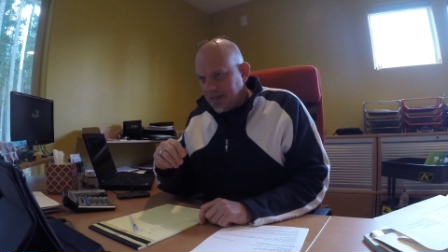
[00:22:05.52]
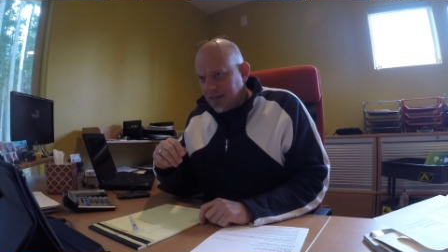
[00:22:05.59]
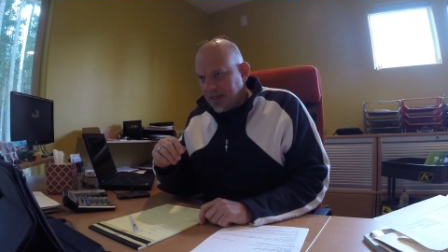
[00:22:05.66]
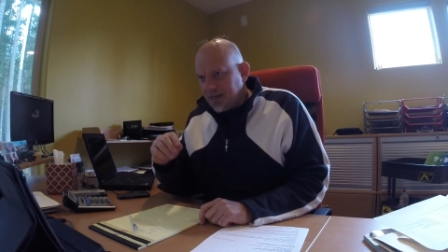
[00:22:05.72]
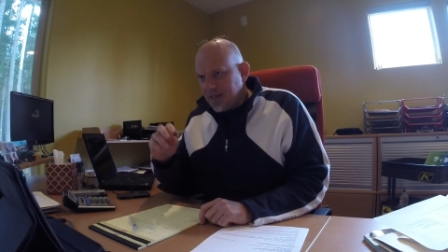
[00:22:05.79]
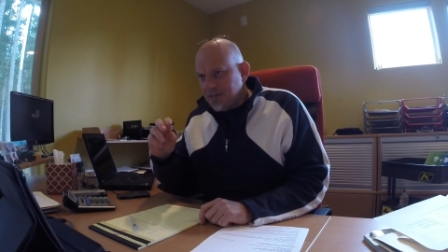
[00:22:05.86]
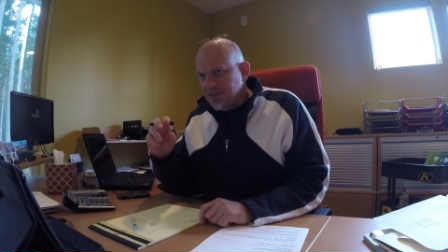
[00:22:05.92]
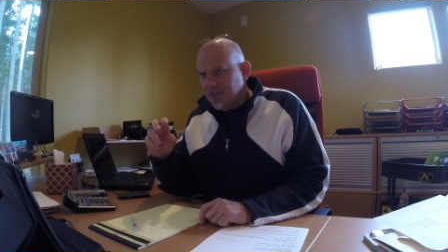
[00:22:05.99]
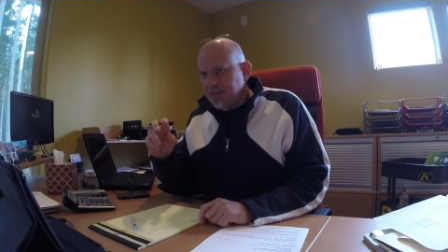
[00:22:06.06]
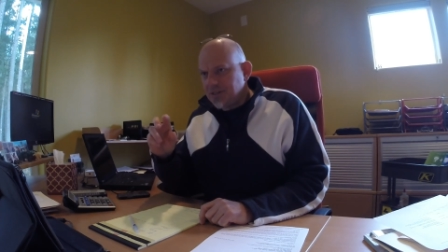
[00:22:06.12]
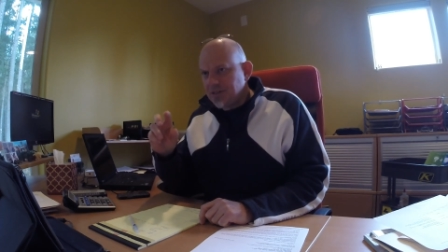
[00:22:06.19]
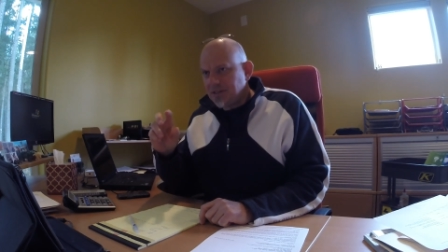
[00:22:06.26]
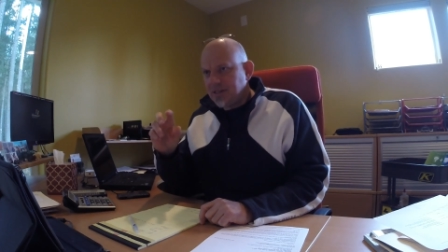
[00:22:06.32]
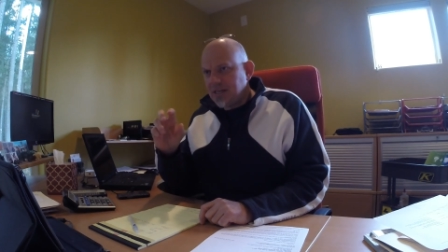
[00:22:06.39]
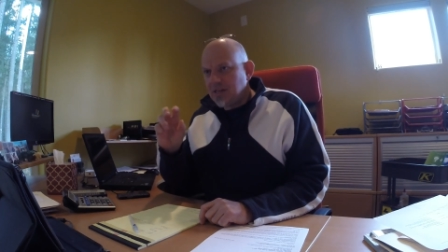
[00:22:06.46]
it
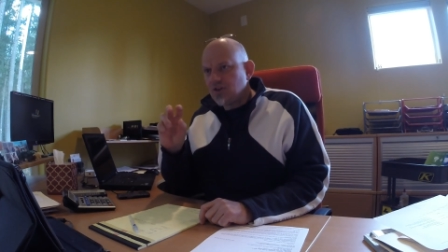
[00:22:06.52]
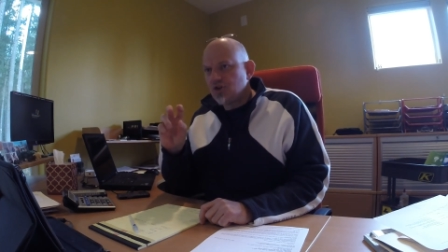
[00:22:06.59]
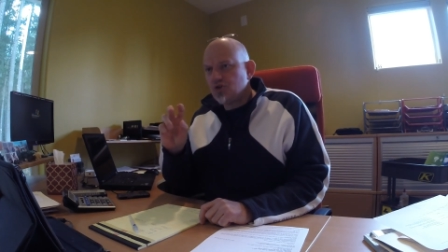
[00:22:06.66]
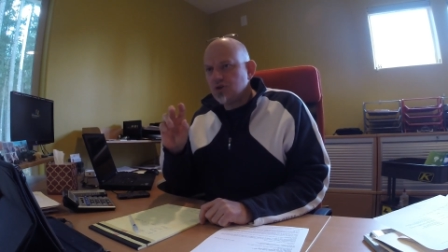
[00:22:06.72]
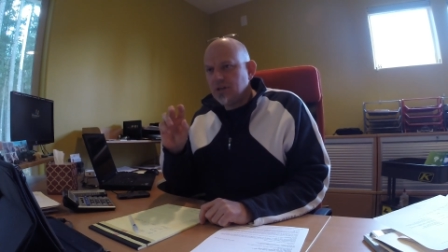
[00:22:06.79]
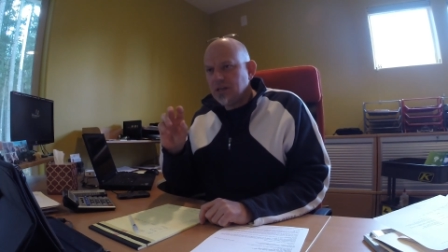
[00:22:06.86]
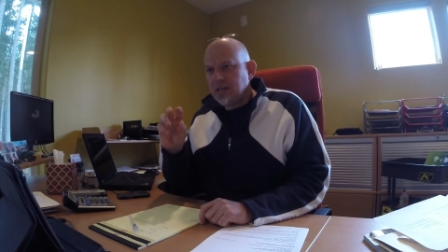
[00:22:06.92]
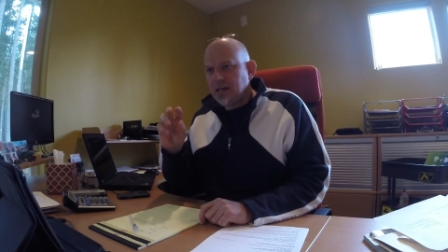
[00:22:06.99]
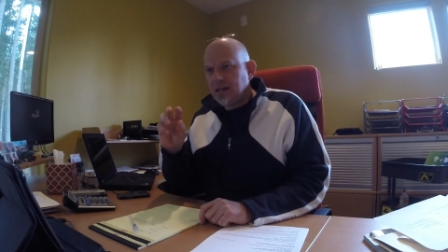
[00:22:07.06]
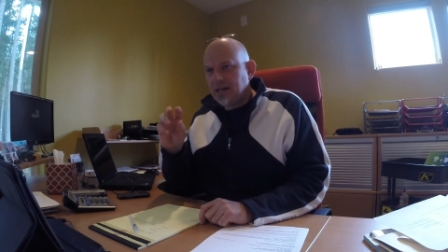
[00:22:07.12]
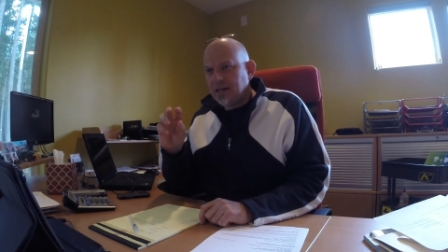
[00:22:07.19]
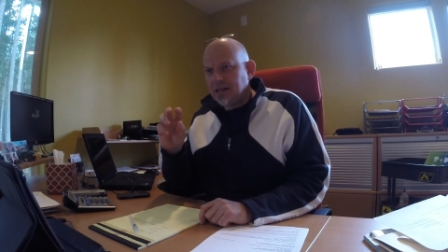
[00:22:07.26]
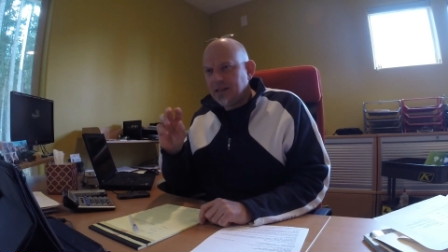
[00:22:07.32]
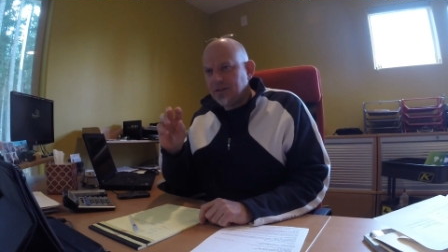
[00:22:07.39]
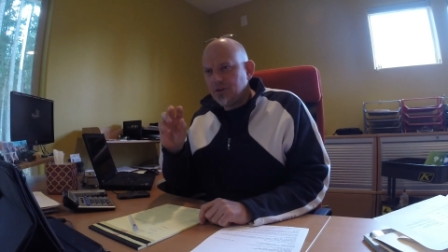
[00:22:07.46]
isn't,
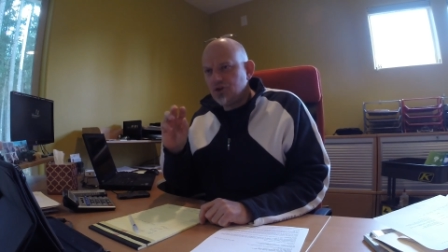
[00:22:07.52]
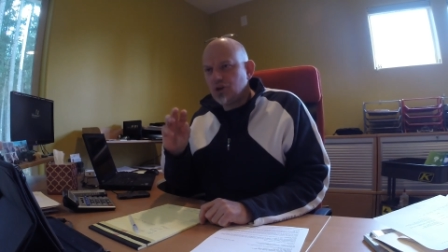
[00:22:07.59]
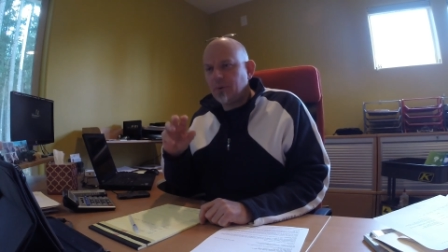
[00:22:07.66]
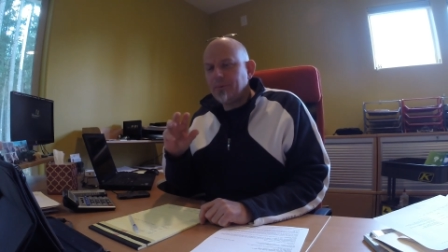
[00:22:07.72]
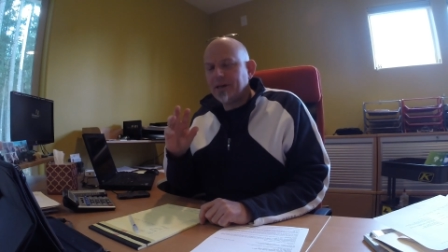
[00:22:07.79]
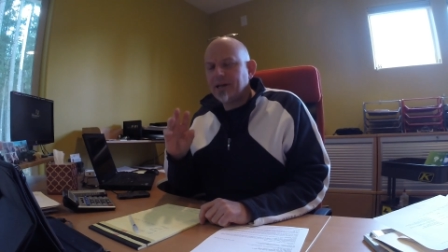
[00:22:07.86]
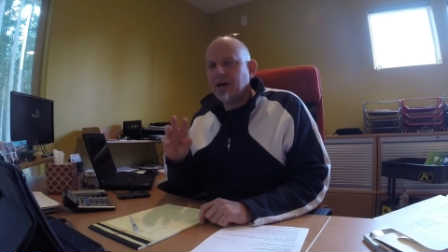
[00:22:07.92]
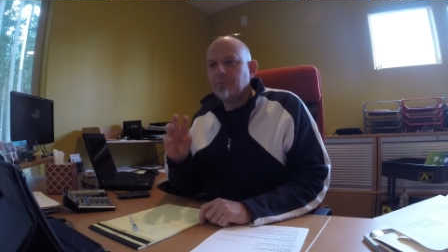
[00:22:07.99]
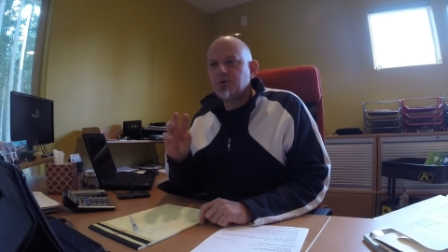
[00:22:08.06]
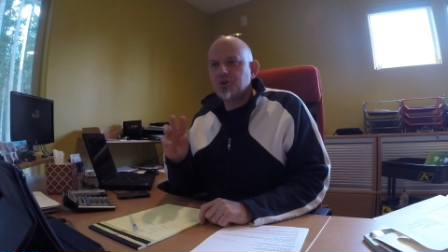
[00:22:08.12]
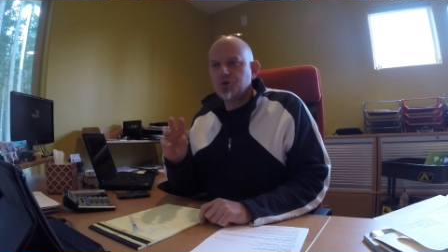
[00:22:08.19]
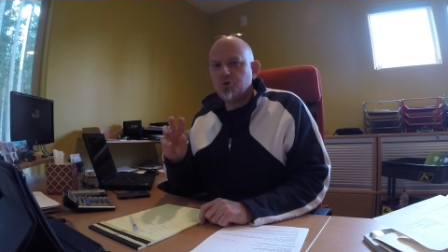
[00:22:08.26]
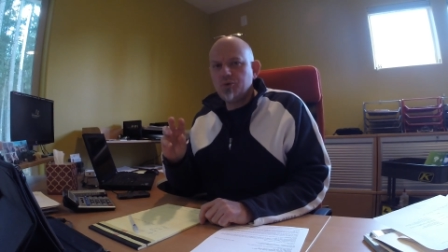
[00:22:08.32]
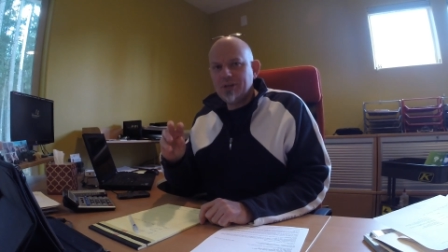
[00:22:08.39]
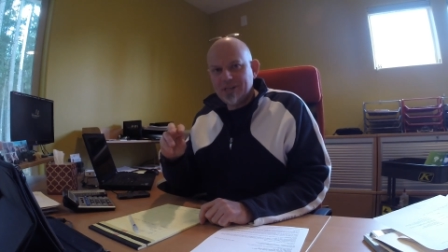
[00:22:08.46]
the job that comes
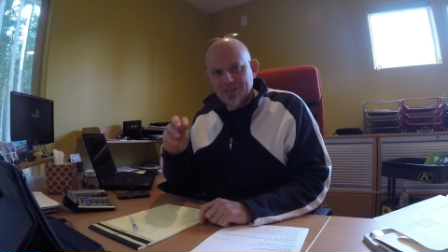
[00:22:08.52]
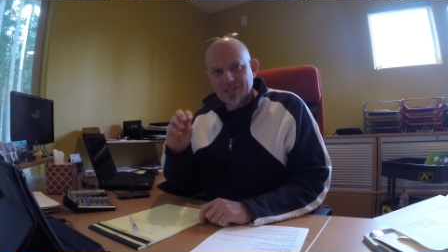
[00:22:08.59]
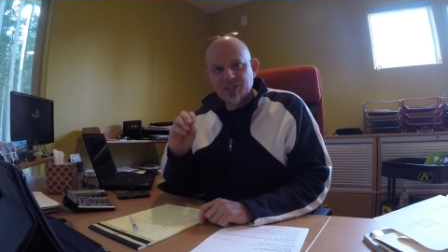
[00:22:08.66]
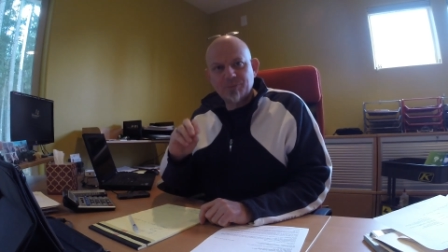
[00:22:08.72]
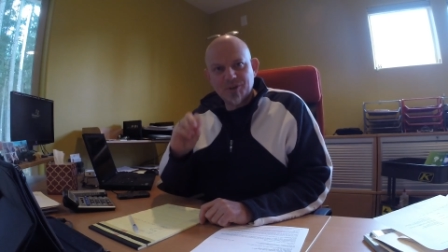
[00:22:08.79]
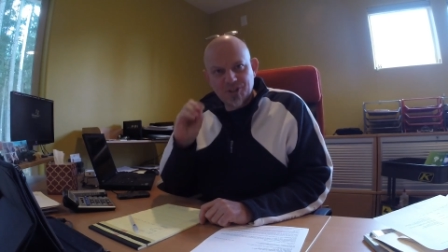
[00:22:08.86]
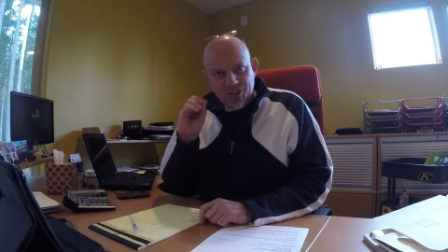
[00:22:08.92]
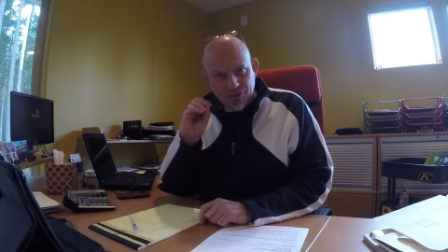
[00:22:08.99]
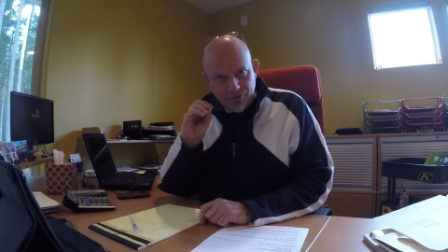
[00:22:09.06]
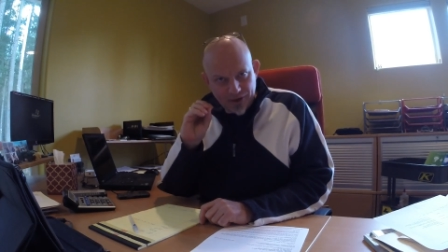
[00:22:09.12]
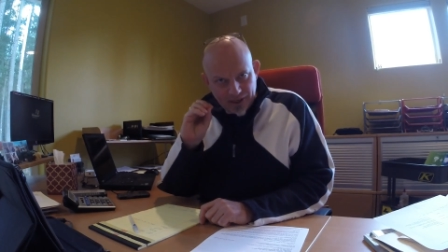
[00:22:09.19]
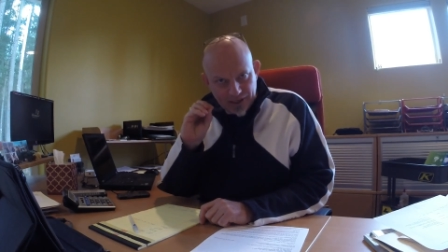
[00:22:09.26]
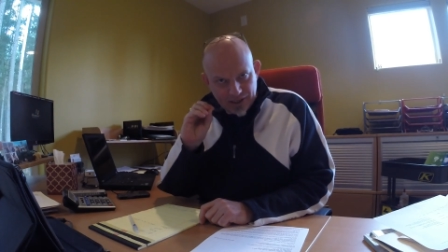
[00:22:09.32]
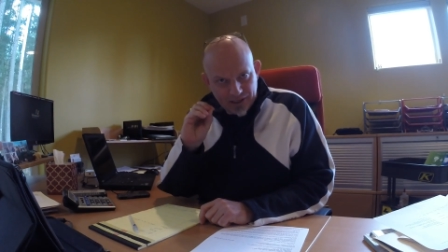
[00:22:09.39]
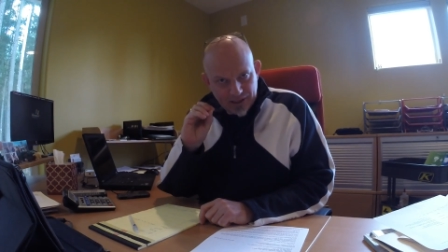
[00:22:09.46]
through isn't
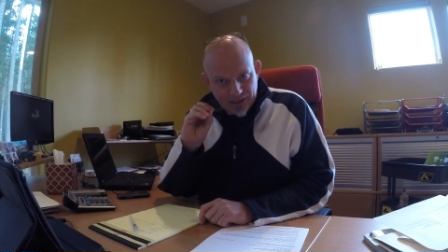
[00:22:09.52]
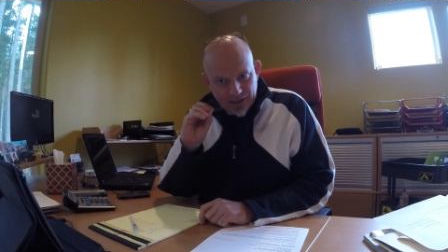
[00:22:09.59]
specific